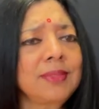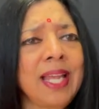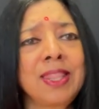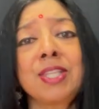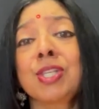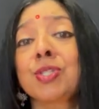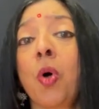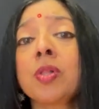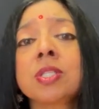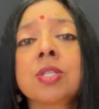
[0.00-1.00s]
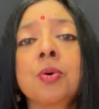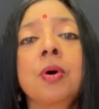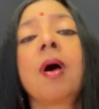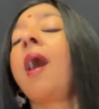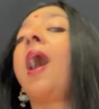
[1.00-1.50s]
this is
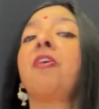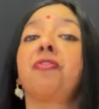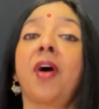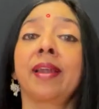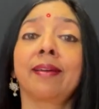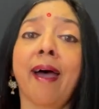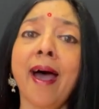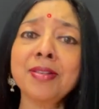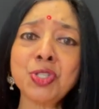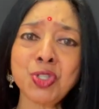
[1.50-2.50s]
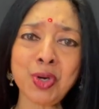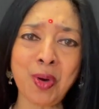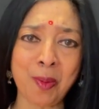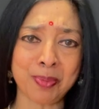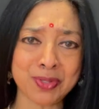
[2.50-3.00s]
also a fantastic
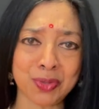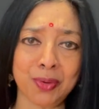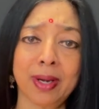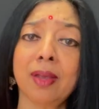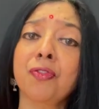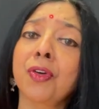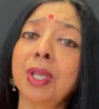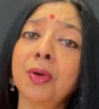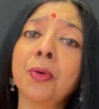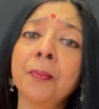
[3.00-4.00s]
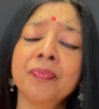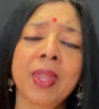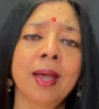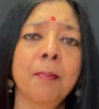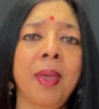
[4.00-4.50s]
opportunity for you
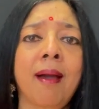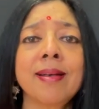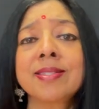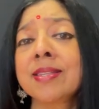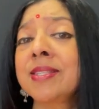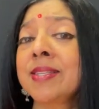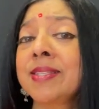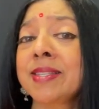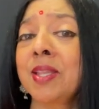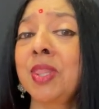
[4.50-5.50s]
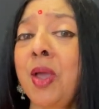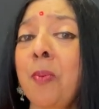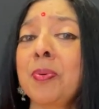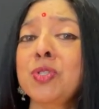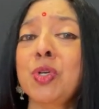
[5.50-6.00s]
because this is the
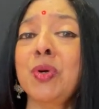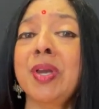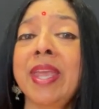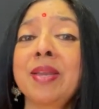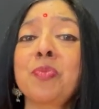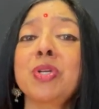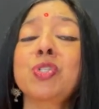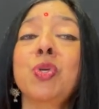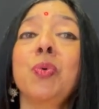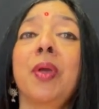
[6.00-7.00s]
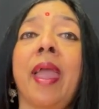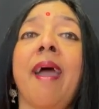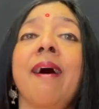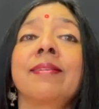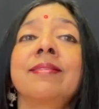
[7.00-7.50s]
opportunity in which you
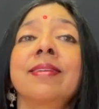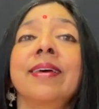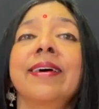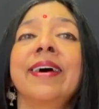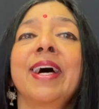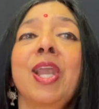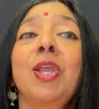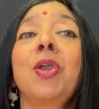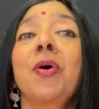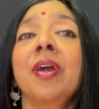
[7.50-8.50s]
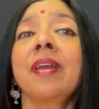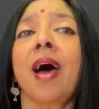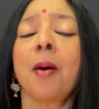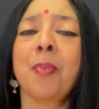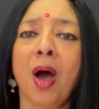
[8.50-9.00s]
can learn
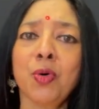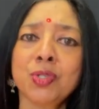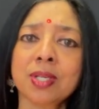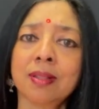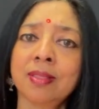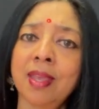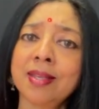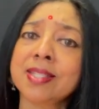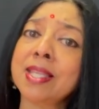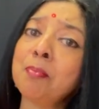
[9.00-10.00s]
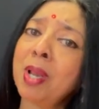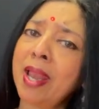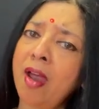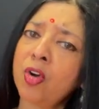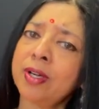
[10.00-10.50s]
about the
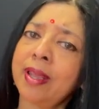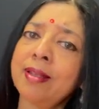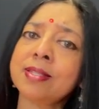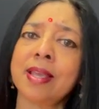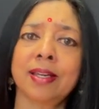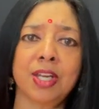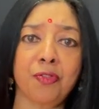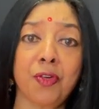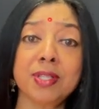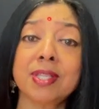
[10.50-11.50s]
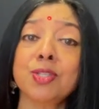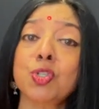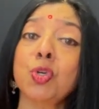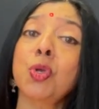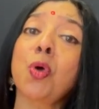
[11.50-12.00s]
similarities and differences
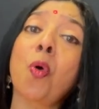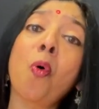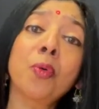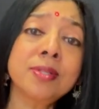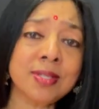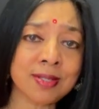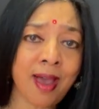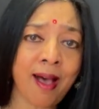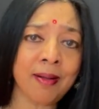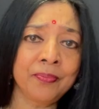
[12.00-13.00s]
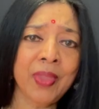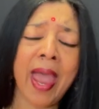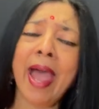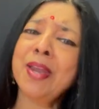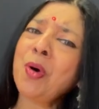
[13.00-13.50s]
to your own style
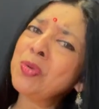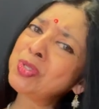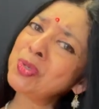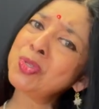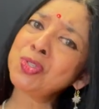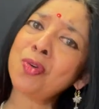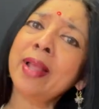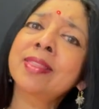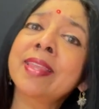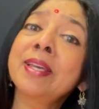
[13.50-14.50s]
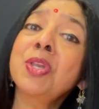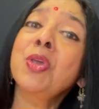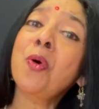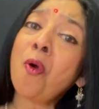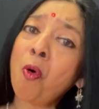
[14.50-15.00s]
and also strengthen
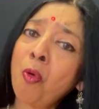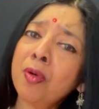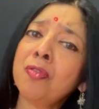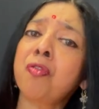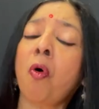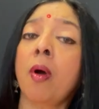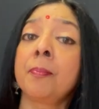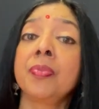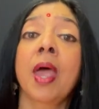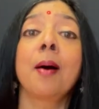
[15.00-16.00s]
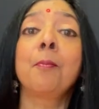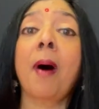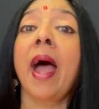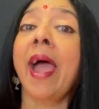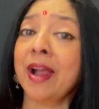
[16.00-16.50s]
your own form
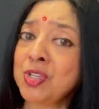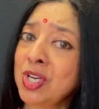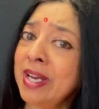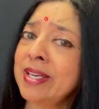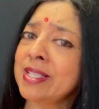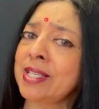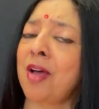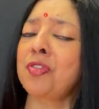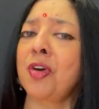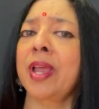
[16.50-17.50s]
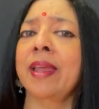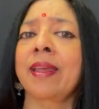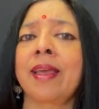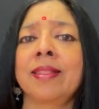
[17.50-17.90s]
by actually discovering